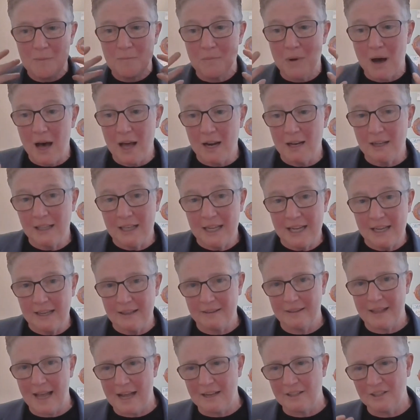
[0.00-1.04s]

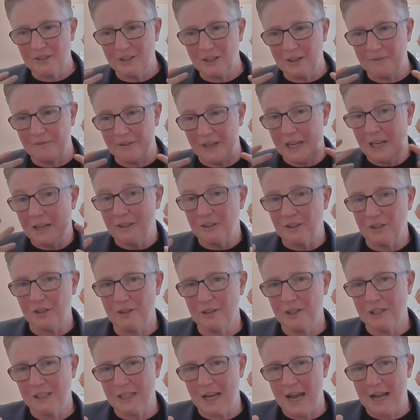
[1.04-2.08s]
modeling that sort of
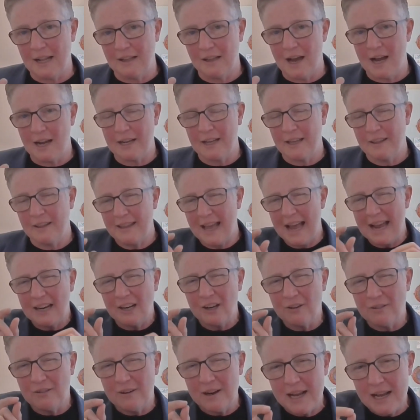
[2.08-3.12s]
internal dialogue, that
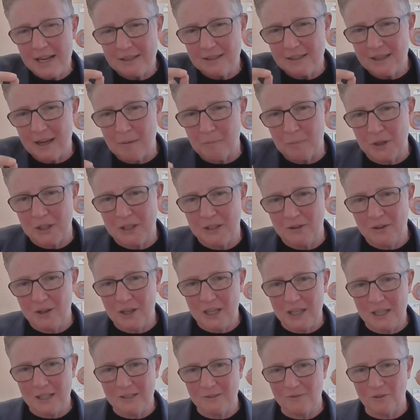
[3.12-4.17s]
creates
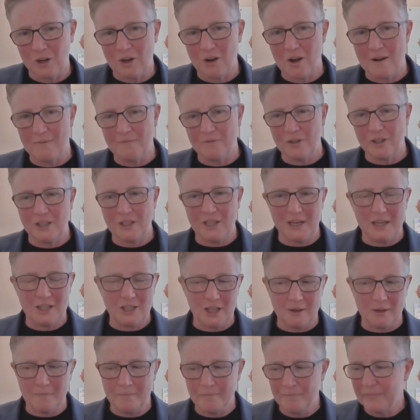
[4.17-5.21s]
opportunities for
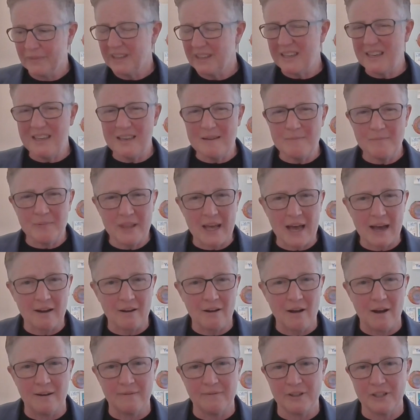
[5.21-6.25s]
conversation. Keep that
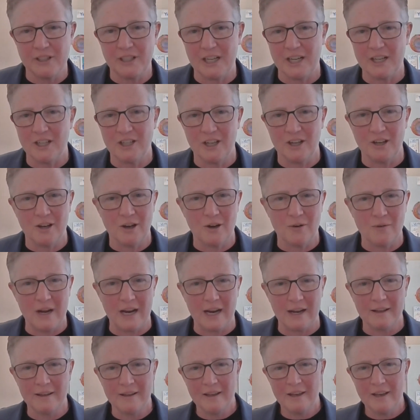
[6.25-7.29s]
conversation
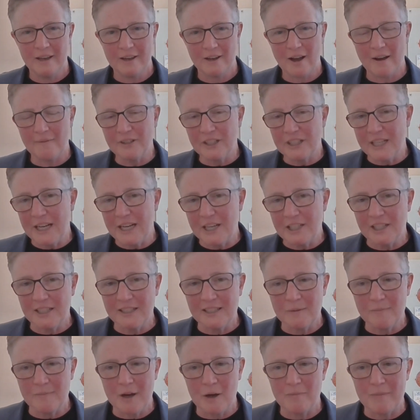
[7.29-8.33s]
going.
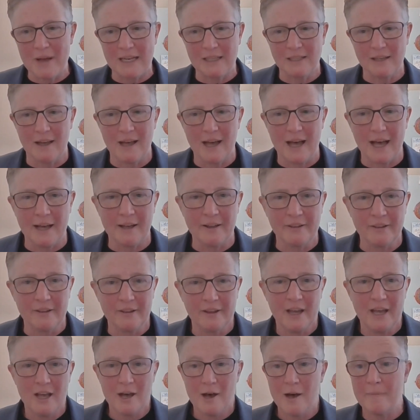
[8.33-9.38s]
Conversations about mental health,
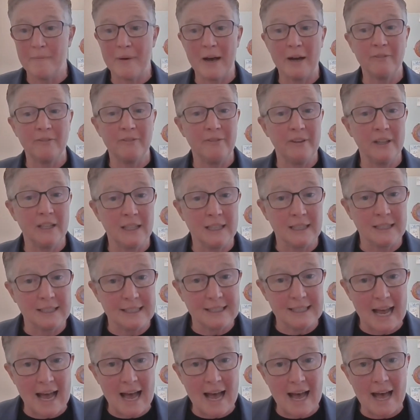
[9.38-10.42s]
about feeling
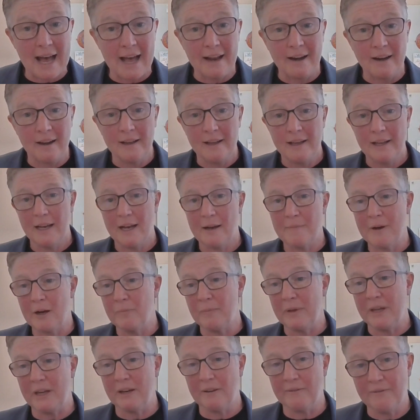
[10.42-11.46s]
sad,
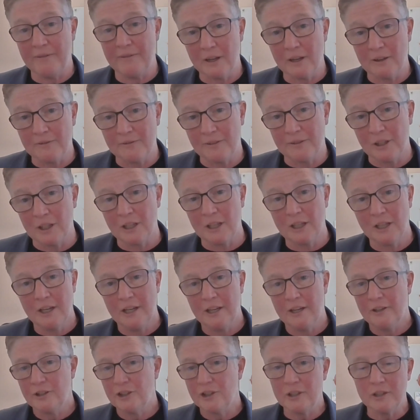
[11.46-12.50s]
about being fearful,
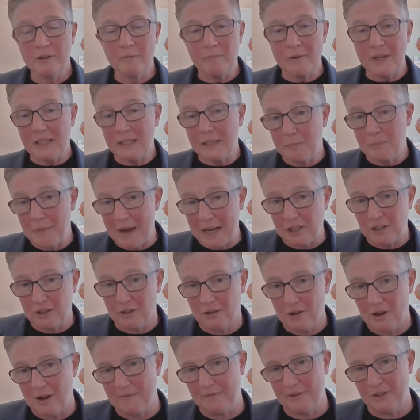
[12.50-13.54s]
shouldn't be
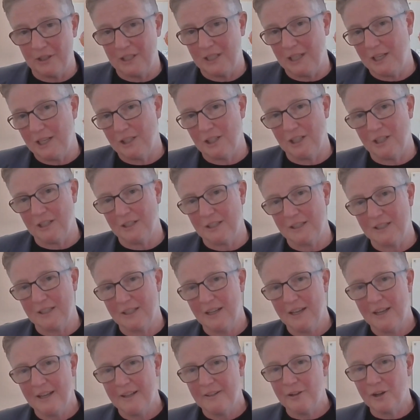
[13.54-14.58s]
special conversations.
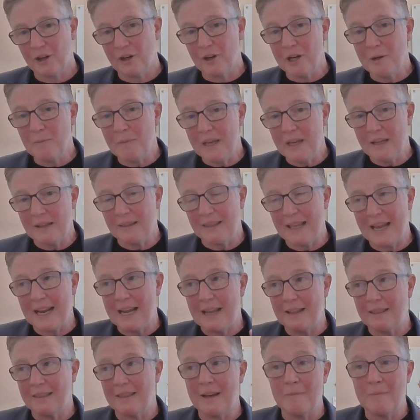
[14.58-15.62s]
They're going to be
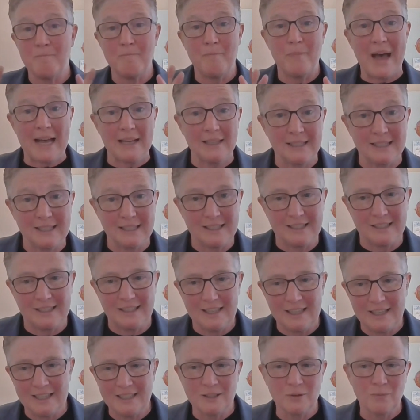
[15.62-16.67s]
the best
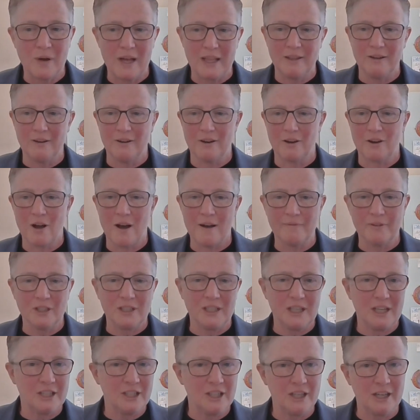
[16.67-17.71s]
is when they're a
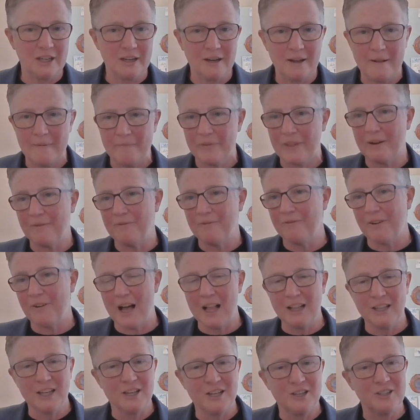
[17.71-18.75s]
conversation that
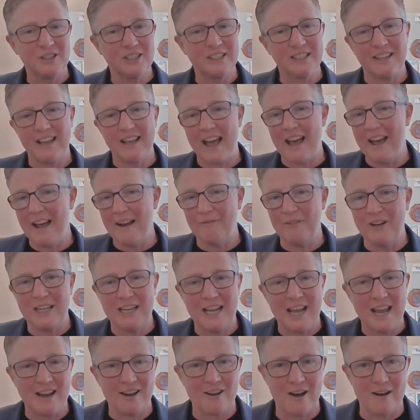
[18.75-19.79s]
follows
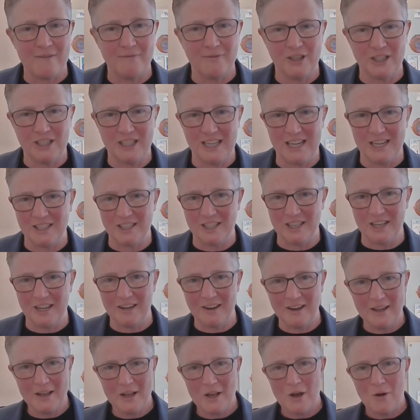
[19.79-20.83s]
everyday
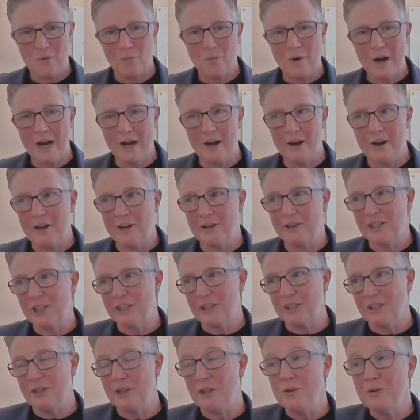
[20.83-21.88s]
conversation, where
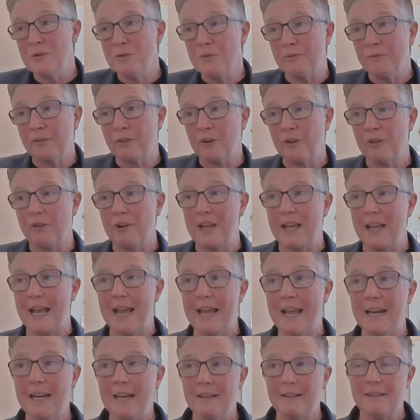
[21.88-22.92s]
you've
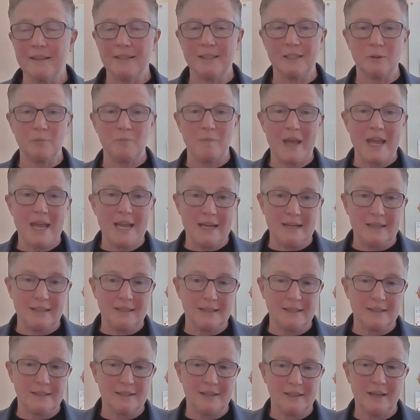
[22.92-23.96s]
created the
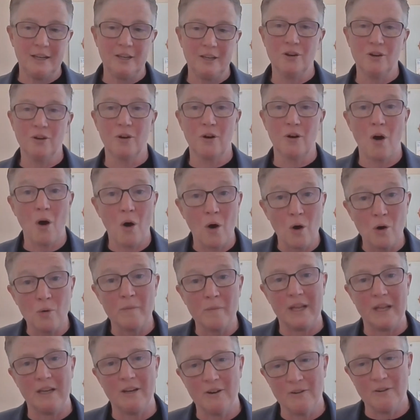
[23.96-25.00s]
space in your
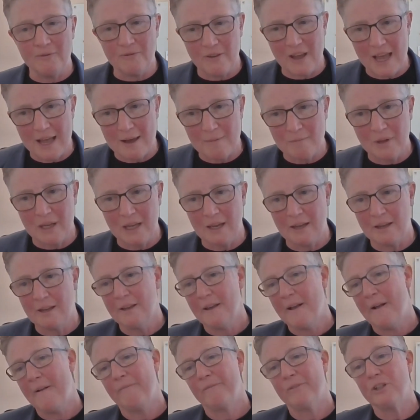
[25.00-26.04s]
home and your family
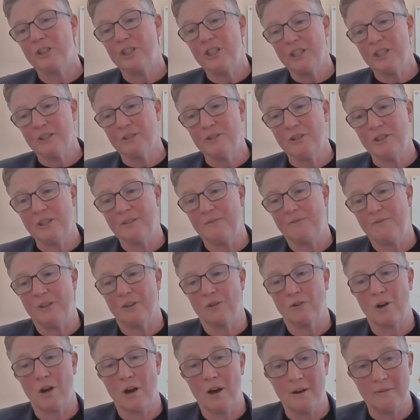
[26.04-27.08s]
for children to
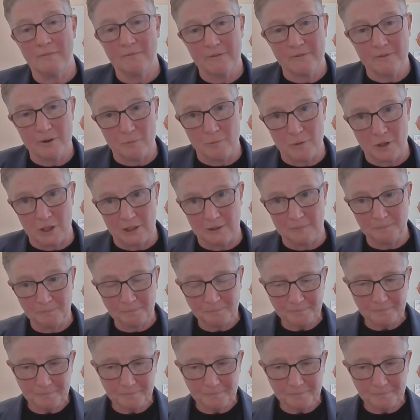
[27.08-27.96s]
feel comfortable.